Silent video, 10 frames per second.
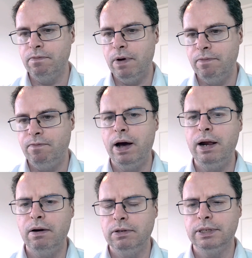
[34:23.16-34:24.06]
final or
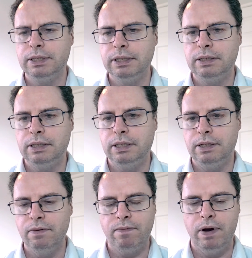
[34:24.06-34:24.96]
just the
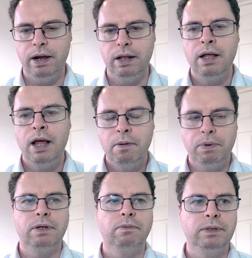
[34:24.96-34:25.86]
final, but there
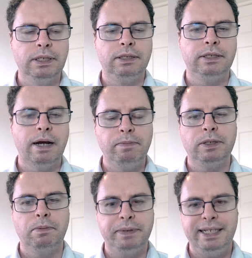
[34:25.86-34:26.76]
was a Champions Cup
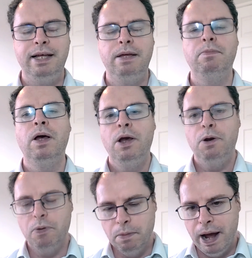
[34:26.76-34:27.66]
team who were
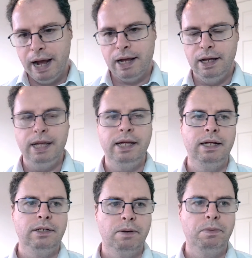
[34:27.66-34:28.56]
back in
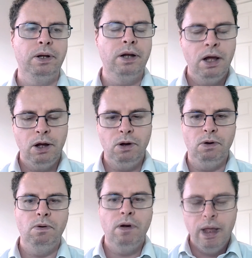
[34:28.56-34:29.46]
Dublin who
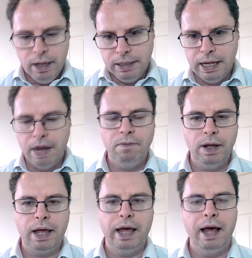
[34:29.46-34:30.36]
they were in
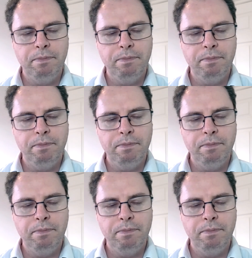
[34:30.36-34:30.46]
camp.